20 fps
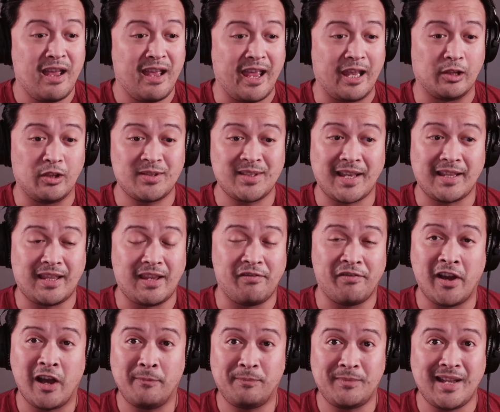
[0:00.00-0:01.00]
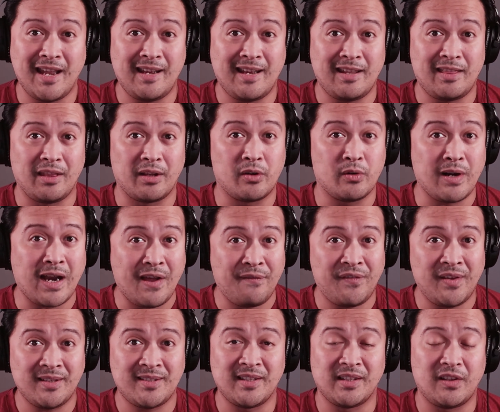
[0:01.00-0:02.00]
It looks like they updated the
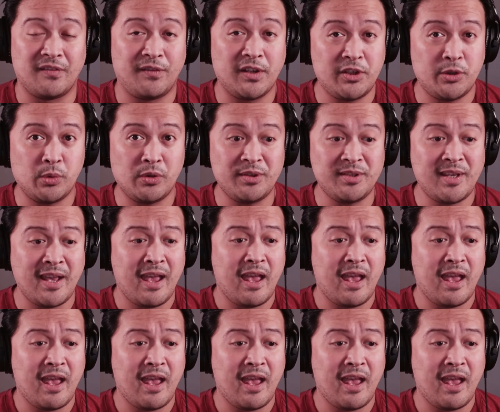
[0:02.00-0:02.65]
graphics and the visuals,